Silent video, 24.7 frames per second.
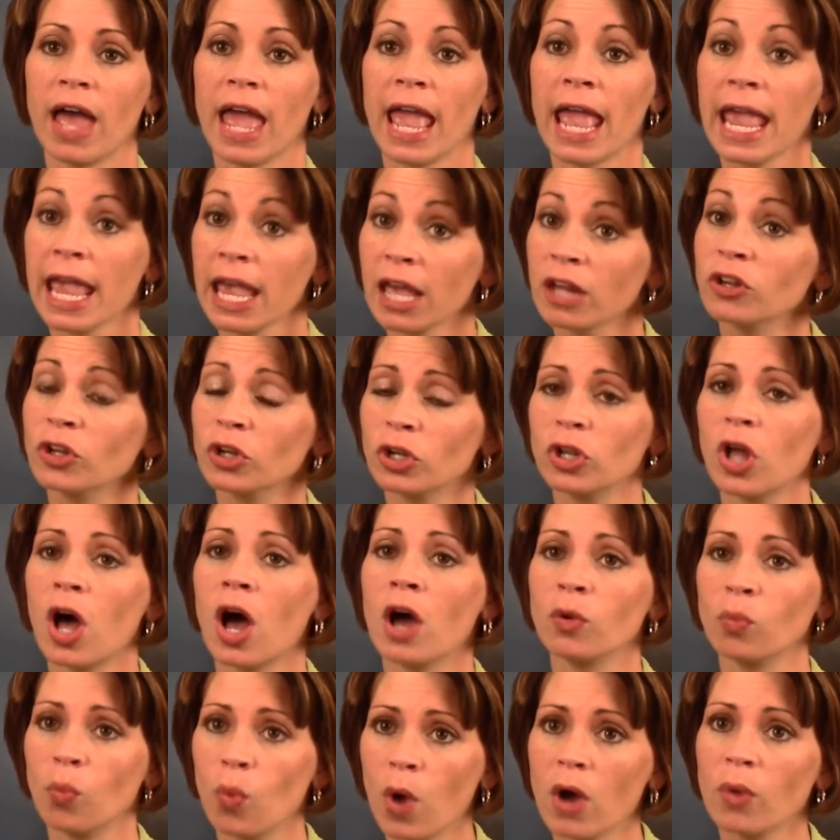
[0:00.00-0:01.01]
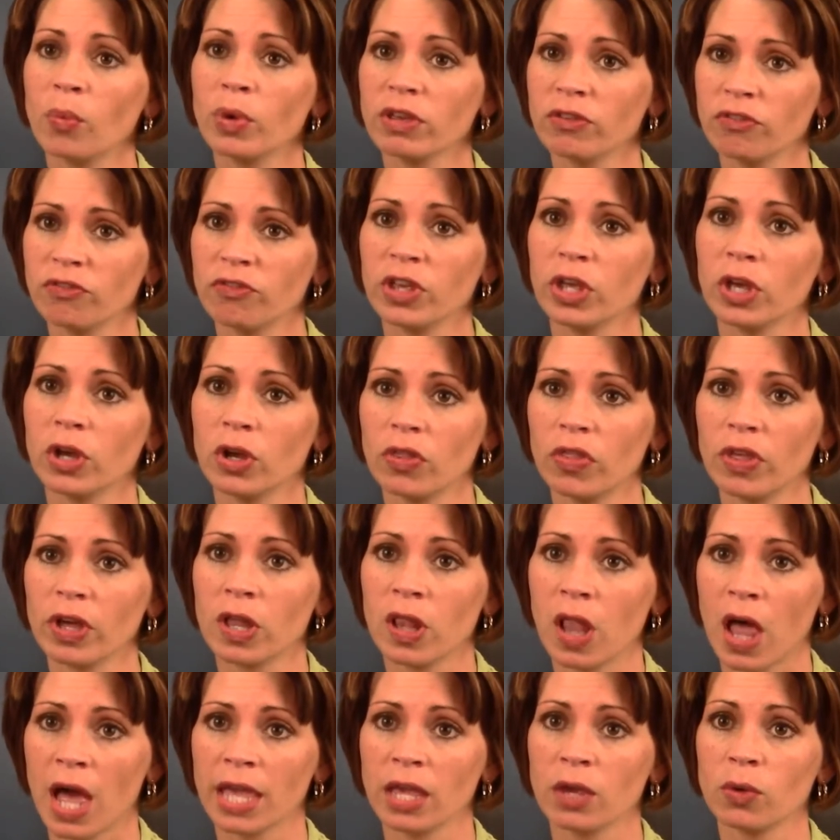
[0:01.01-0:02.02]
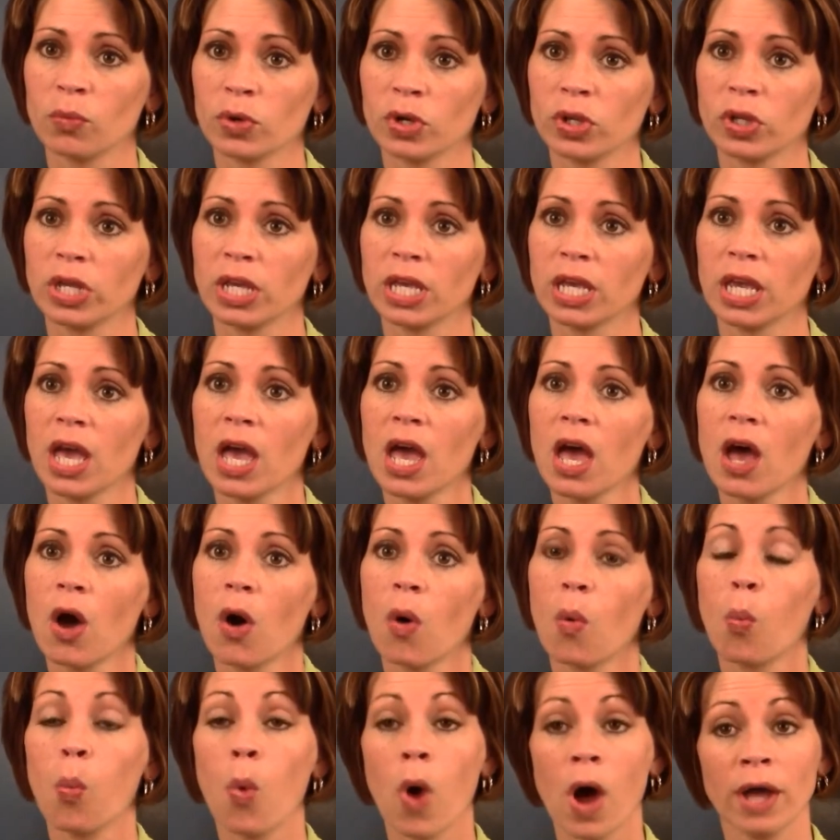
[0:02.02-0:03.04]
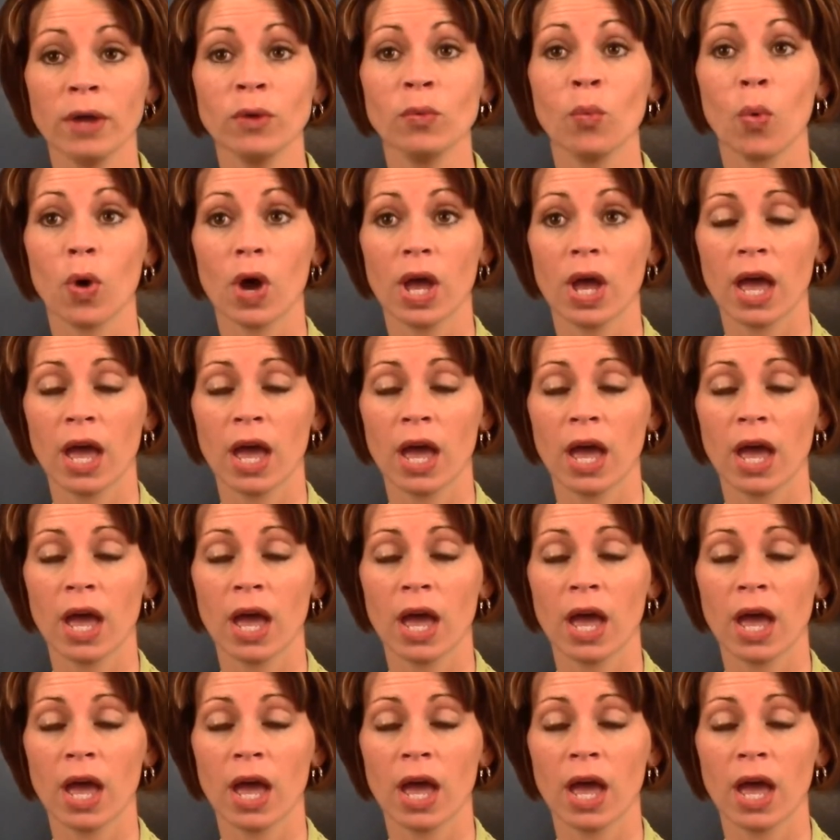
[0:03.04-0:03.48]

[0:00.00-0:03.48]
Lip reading: handle on what we feel the client really, one,